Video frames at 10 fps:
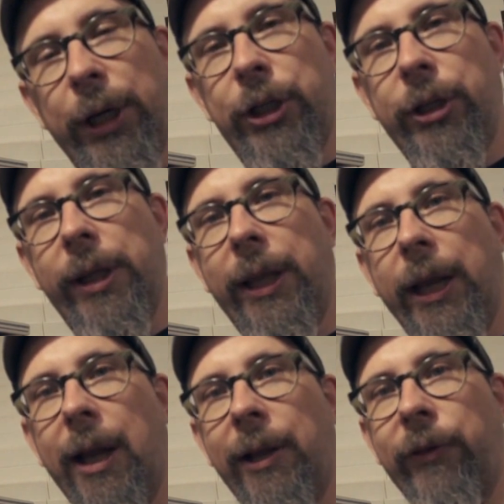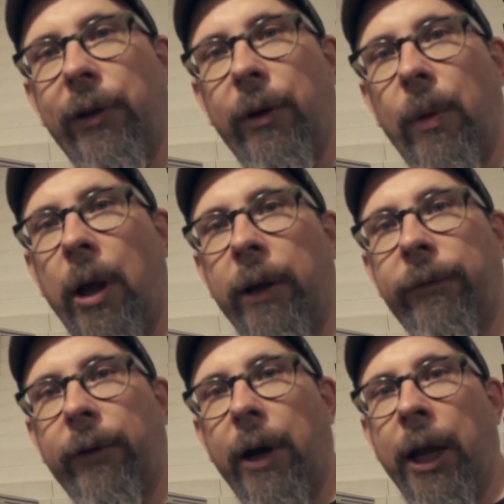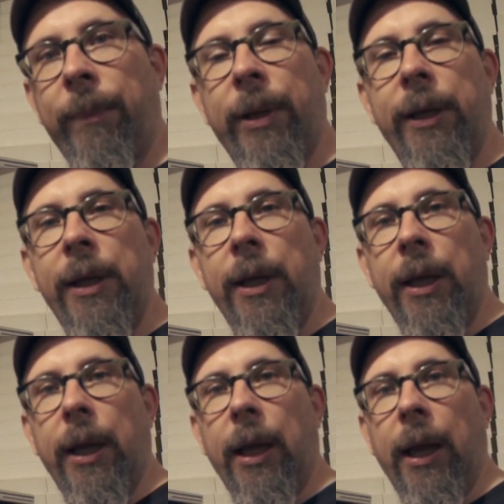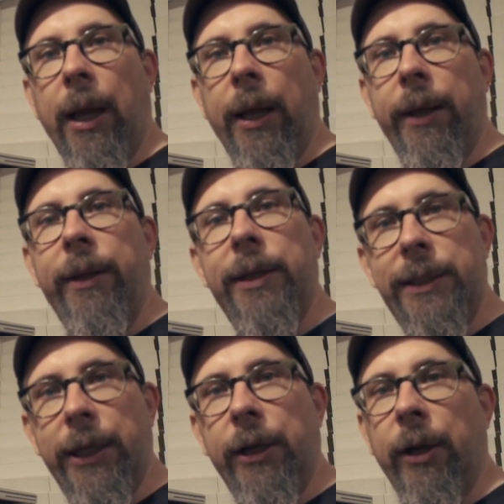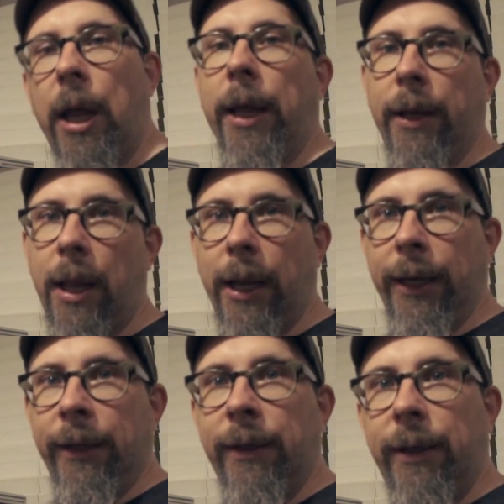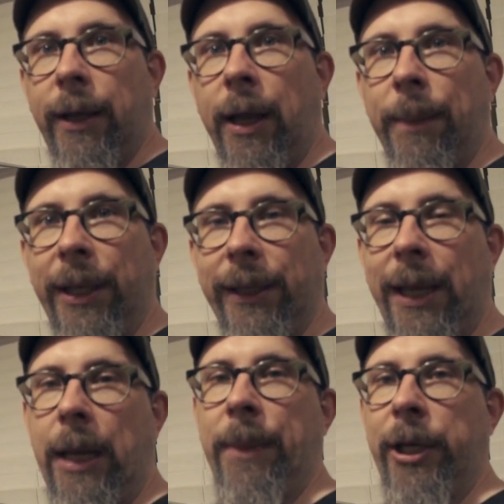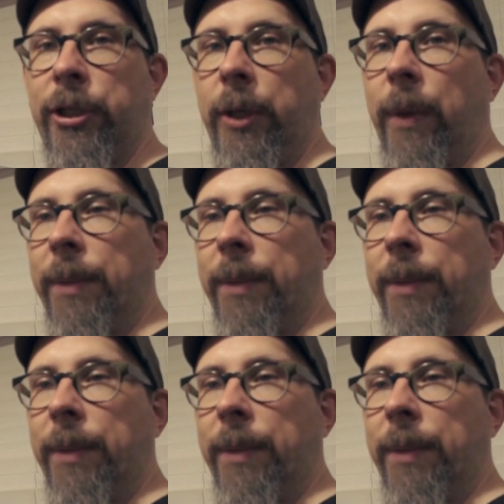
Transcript: pretty sure that they also offer up uh, this signal online um, at the K M H D